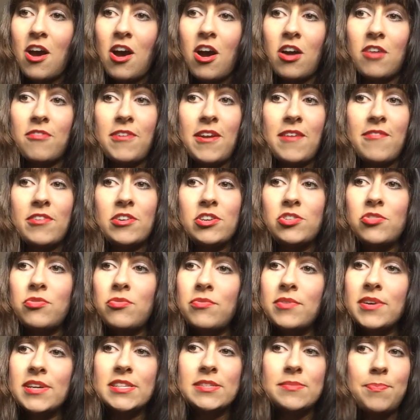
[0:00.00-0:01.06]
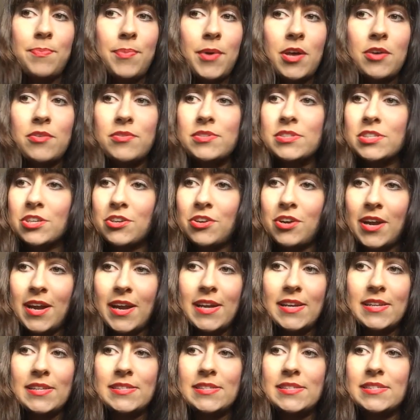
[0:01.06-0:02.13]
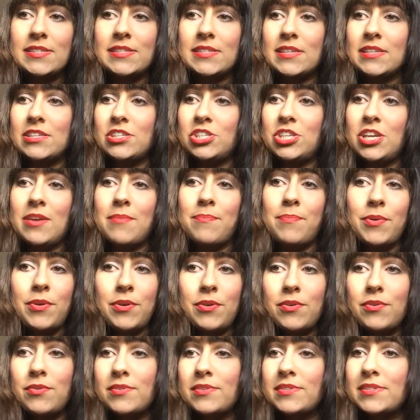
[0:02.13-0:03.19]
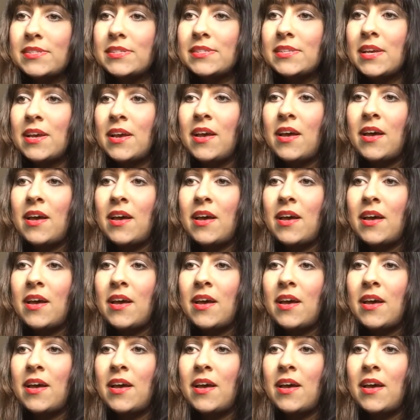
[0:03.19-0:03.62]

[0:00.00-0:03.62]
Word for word: our favorite toys, bones, crates, shampoos,